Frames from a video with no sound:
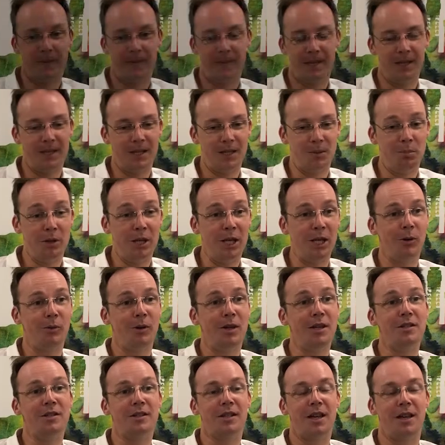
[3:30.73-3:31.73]
The
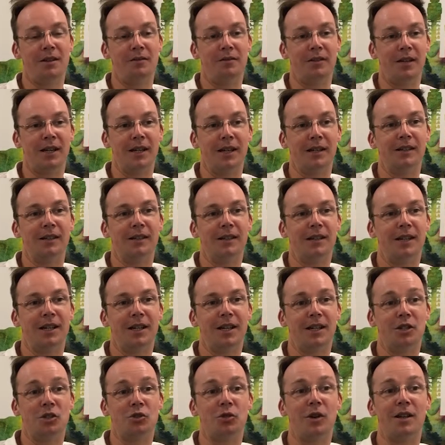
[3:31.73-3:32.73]
PUE saving
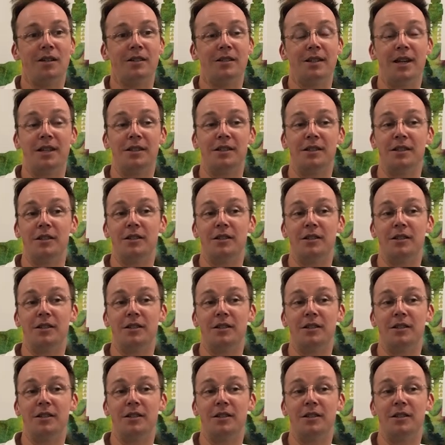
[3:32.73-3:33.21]
translates